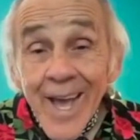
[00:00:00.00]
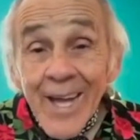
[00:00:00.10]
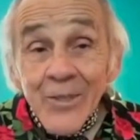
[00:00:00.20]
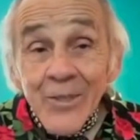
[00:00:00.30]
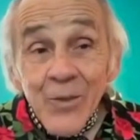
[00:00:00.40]

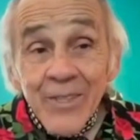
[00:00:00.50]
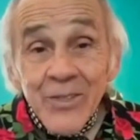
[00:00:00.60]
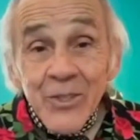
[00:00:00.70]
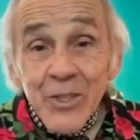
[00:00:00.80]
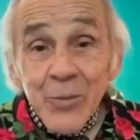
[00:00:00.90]
And so
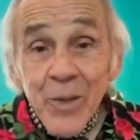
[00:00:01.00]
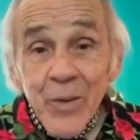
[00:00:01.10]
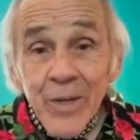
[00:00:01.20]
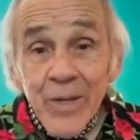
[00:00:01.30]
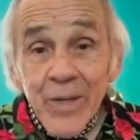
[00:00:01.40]
that's the
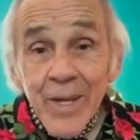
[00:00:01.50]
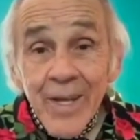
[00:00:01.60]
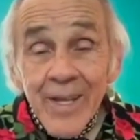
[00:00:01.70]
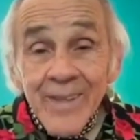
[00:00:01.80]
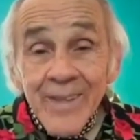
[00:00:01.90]
spirit
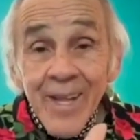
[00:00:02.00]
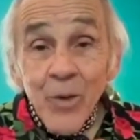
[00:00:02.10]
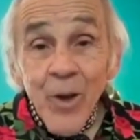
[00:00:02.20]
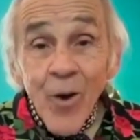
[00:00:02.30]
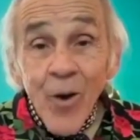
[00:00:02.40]
that
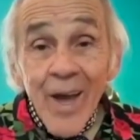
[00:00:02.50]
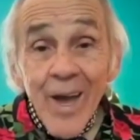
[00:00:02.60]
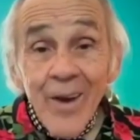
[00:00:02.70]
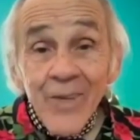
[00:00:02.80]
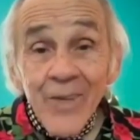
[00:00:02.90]
we all
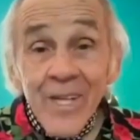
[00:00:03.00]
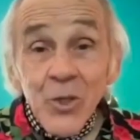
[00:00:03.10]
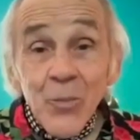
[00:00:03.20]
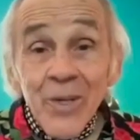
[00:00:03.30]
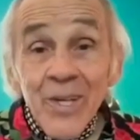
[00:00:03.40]
have, that
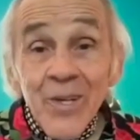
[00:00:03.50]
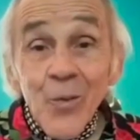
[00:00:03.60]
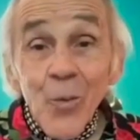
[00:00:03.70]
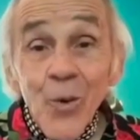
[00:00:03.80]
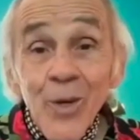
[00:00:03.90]
serpent
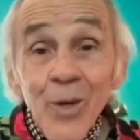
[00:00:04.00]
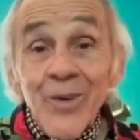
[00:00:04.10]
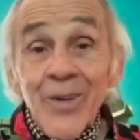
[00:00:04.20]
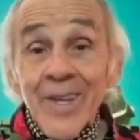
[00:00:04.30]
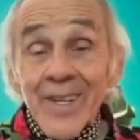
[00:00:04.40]
eagle
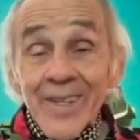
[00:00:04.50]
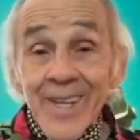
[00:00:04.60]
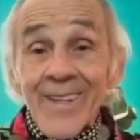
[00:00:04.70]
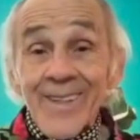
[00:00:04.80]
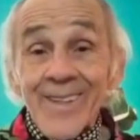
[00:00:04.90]
warrior
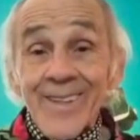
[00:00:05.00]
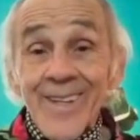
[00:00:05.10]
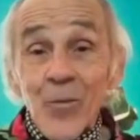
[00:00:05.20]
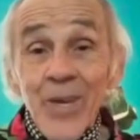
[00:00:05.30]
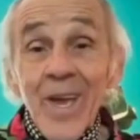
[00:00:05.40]
that,
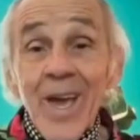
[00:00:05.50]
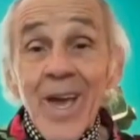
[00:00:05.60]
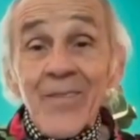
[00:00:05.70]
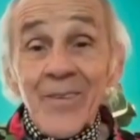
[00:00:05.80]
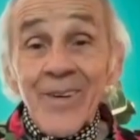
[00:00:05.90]
that we
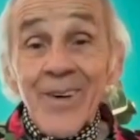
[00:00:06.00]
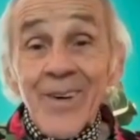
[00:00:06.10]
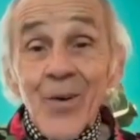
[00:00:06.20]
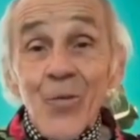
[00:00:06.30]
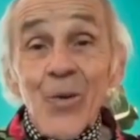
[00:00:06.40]
have
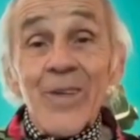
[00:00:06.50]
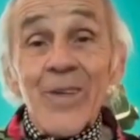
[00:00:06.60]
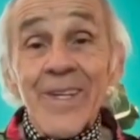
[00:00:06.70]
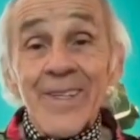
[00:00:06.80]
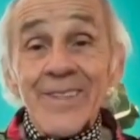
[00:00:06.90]

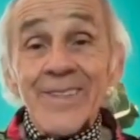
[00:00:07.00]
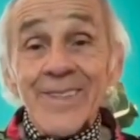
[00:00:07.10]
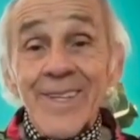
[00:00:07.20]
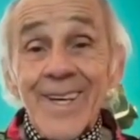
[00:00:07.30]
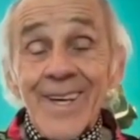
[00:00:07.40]
within us,
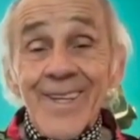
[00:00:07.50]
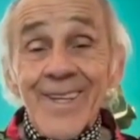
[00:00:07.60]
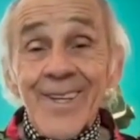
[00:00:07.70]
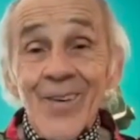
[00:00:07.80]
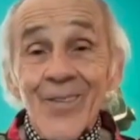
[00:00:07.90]
you
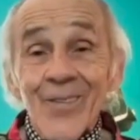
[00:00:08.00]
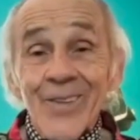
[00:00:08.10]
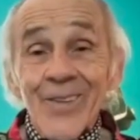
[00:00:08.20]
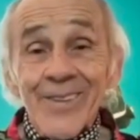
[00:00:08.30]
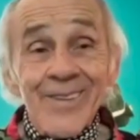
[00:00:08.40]
know,
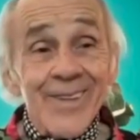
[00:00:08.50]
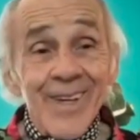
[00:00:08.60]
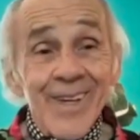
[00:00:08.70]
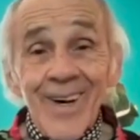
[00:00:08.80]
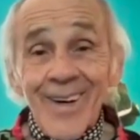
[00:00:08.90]
with,
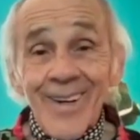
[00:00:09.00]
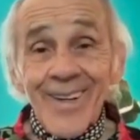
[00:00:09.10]
uh,